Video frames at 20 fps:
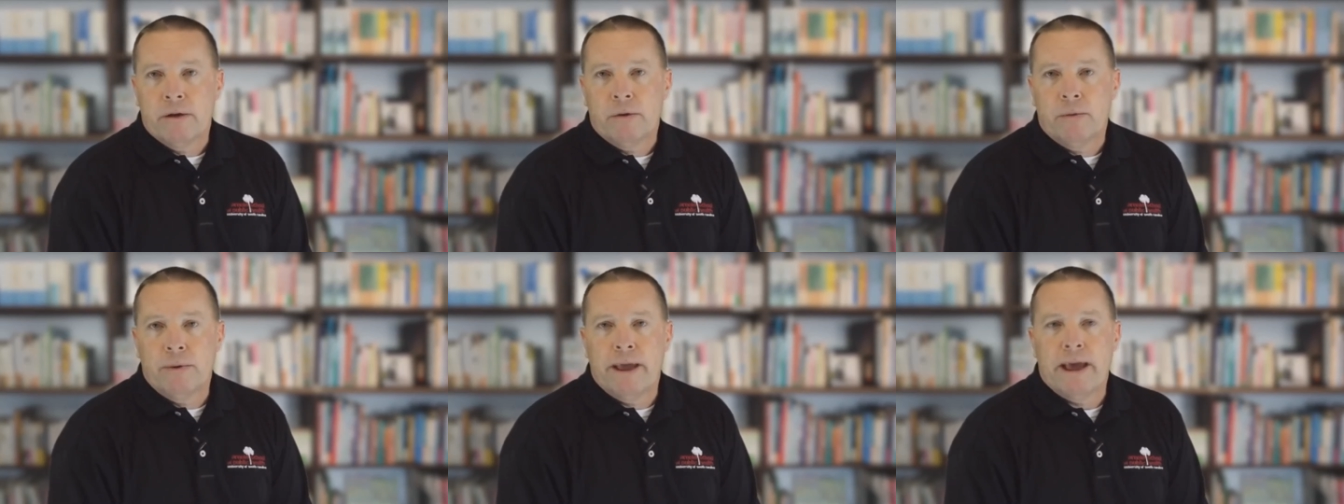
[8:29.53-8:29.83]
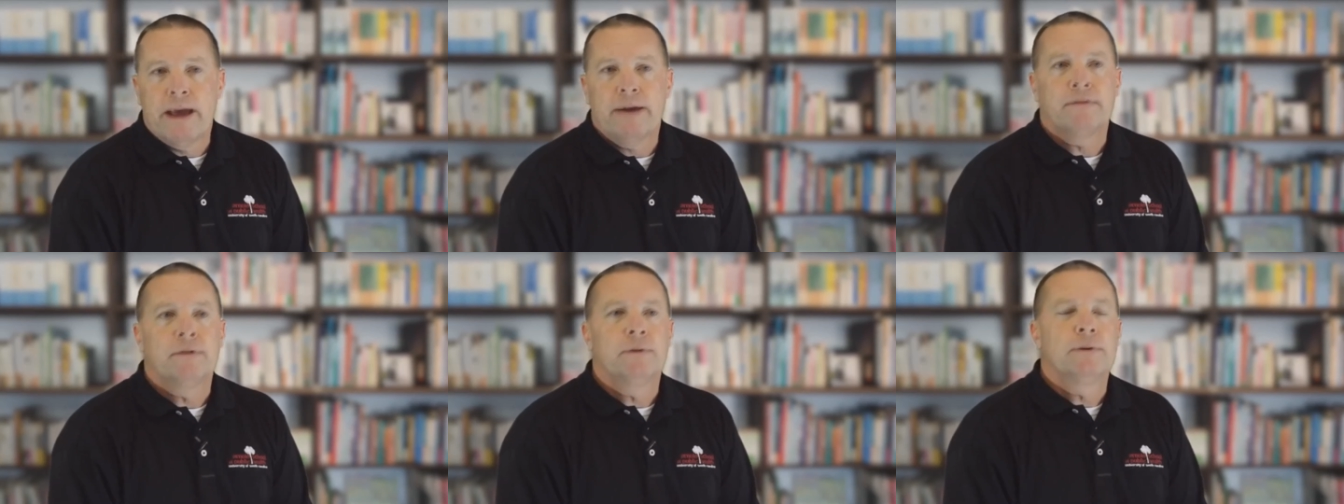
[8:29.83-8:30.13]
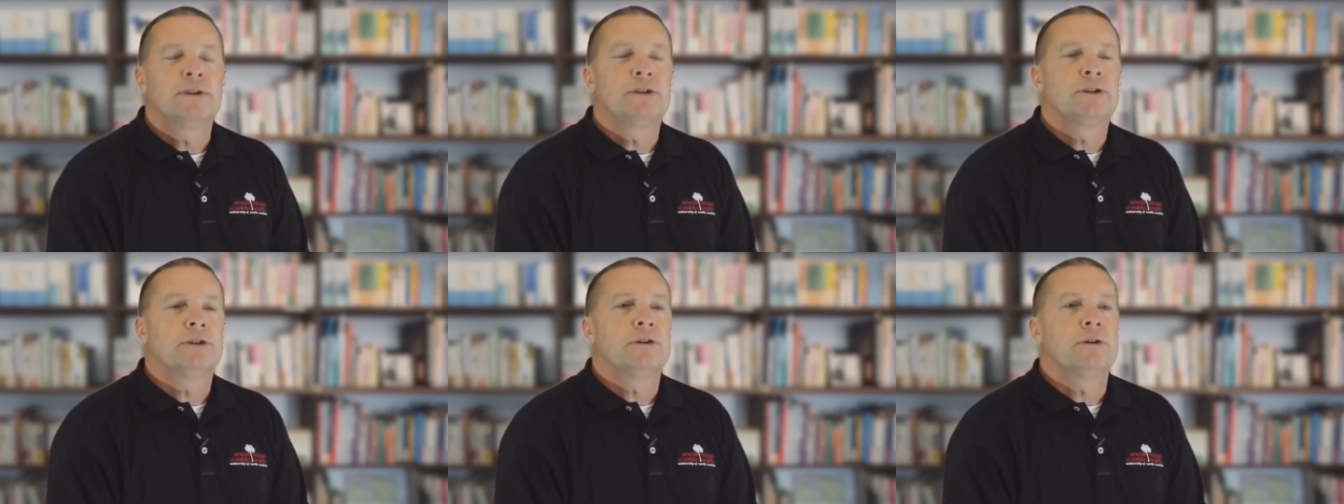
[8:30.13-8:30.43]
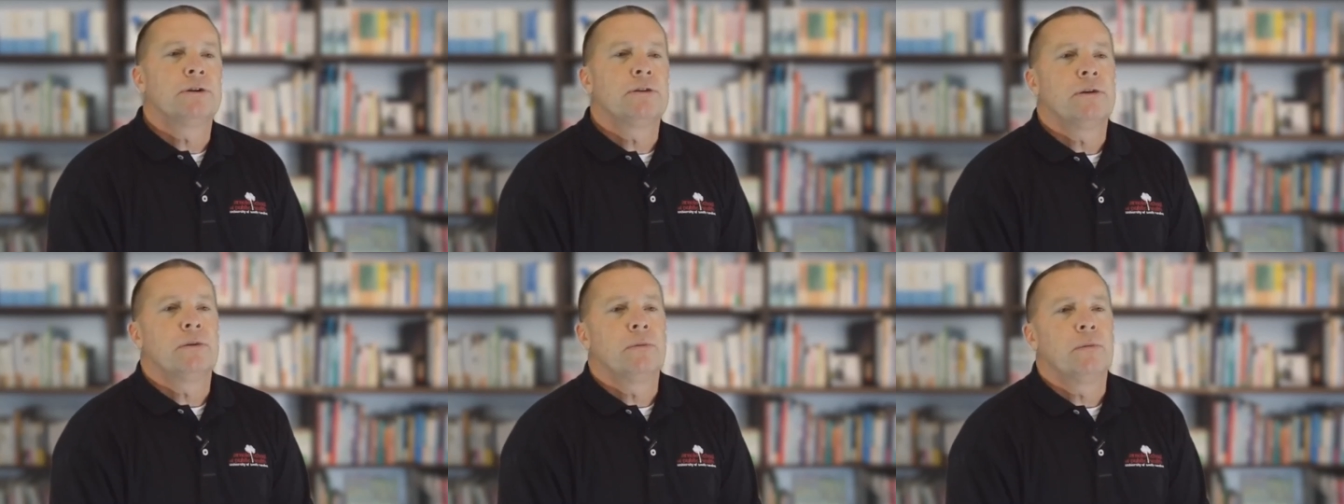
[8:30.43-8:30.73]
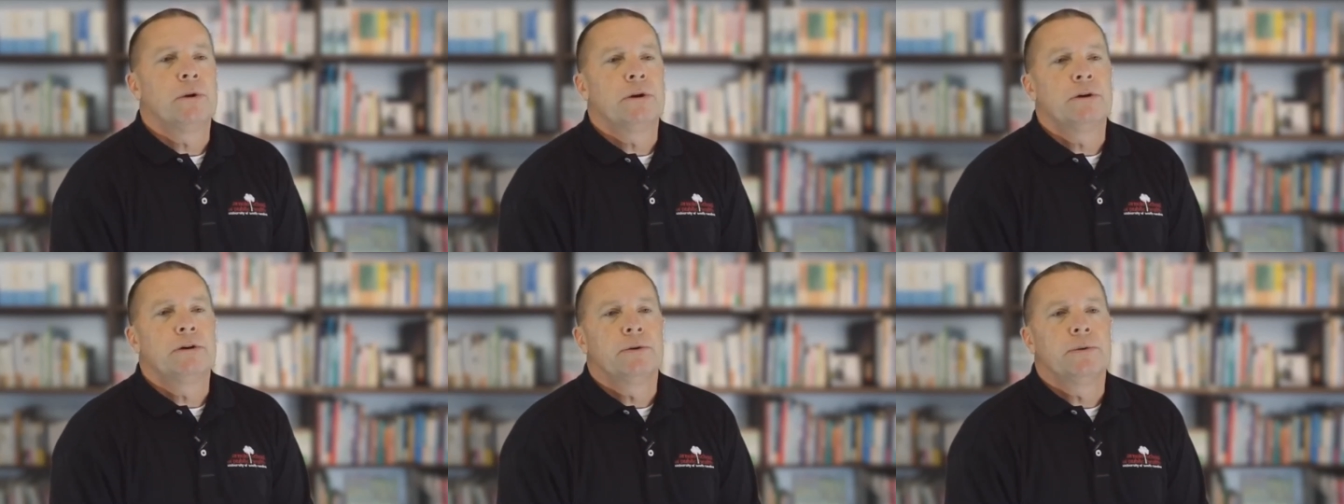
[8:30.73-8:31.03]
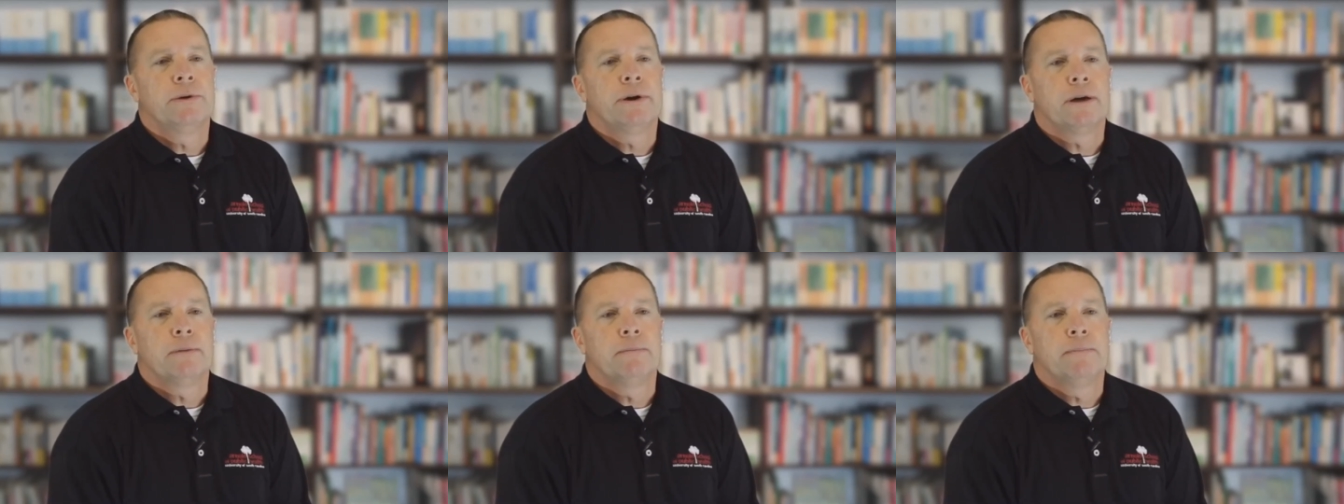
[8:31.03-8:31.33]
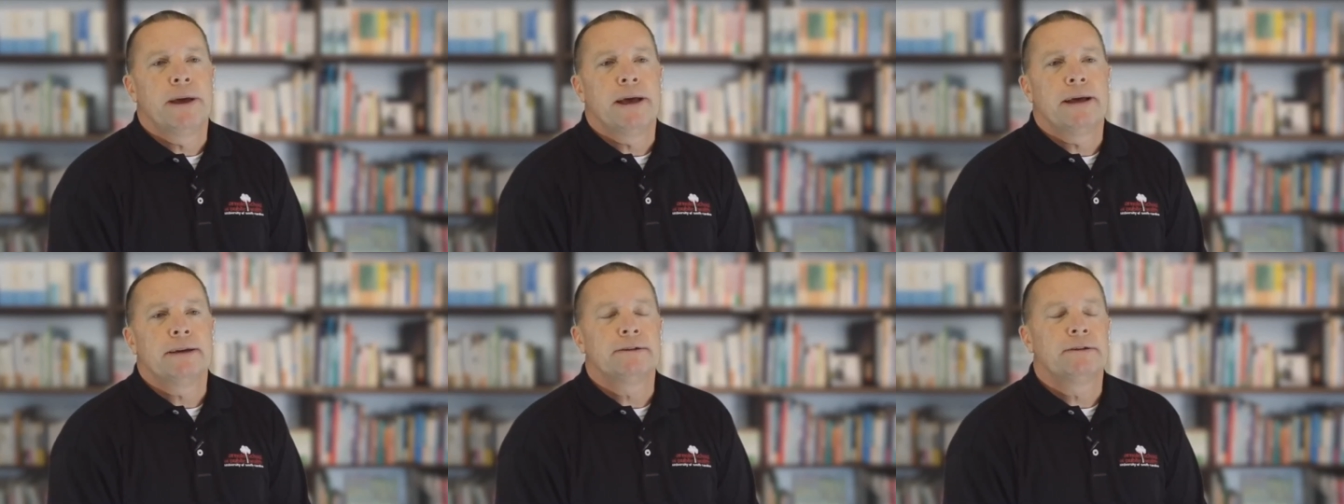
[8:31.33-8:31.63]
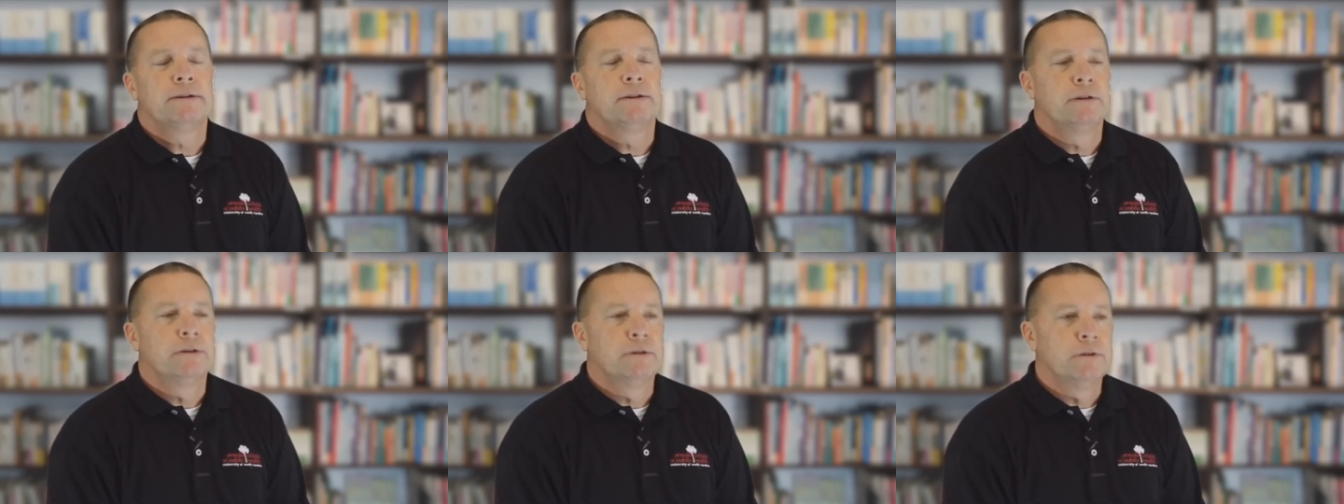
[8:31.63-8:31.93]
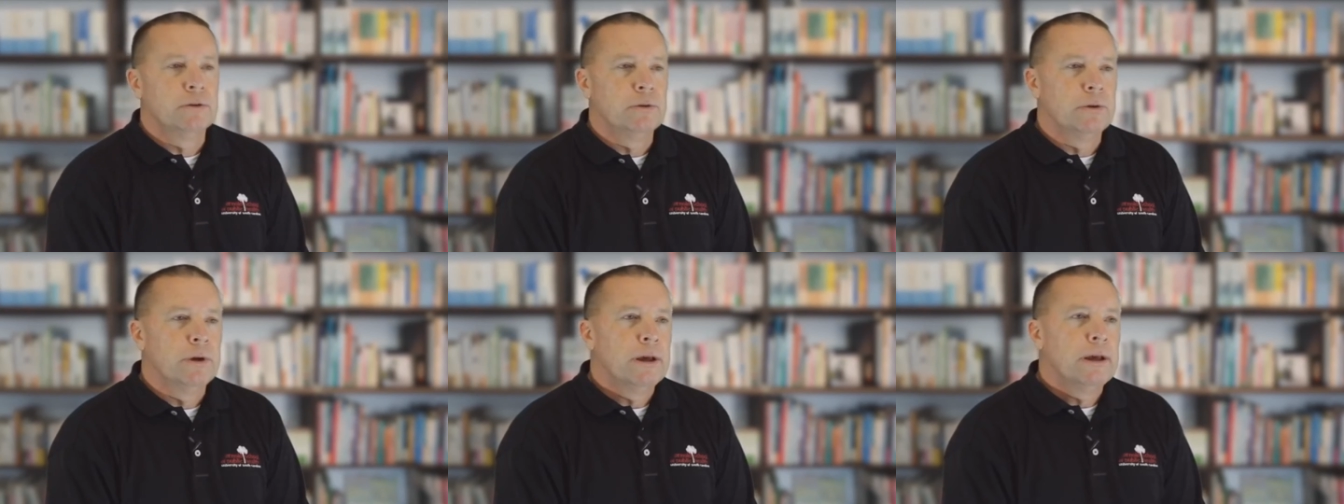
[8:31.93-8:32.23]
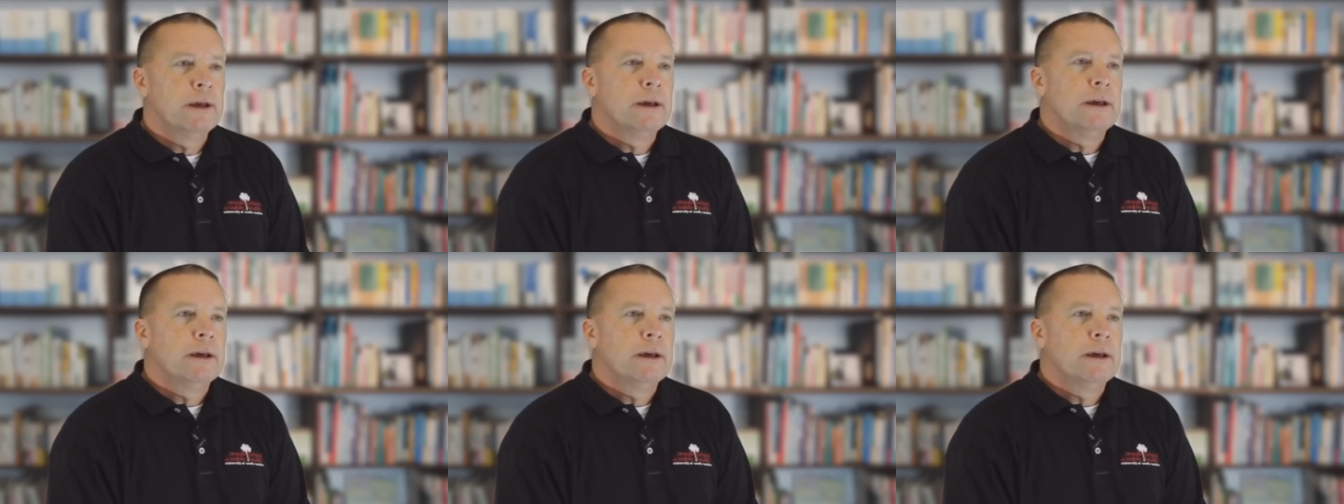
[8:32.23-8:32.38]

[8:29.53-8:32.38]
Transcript: we have to ensure that we're doing our best to